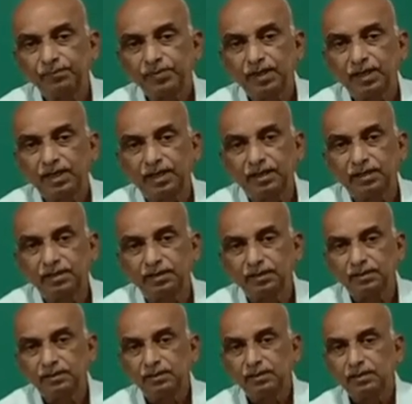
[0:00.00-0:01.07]
and
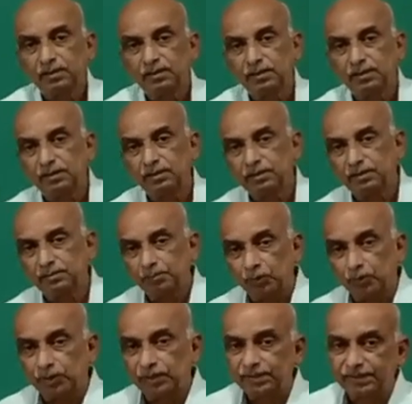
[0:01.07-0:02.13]

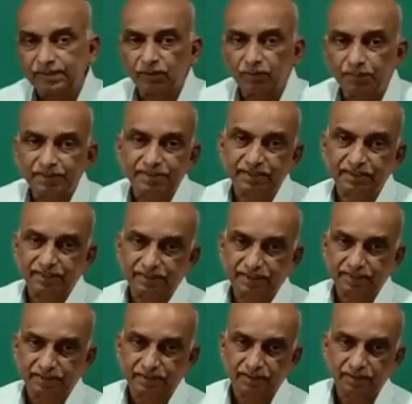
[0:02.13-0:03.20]
proteins have been
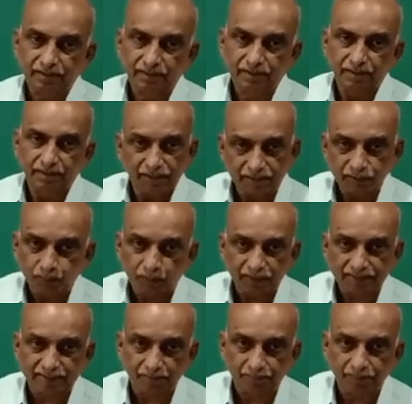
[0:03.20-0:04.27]
synthesized. It is one
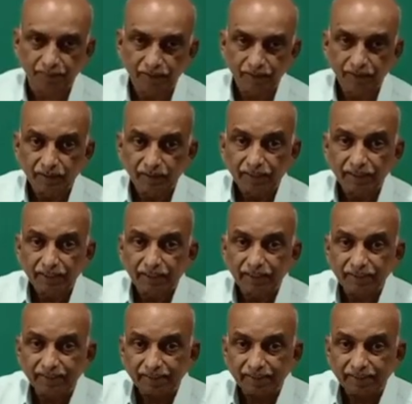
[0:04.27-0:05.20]
step. In the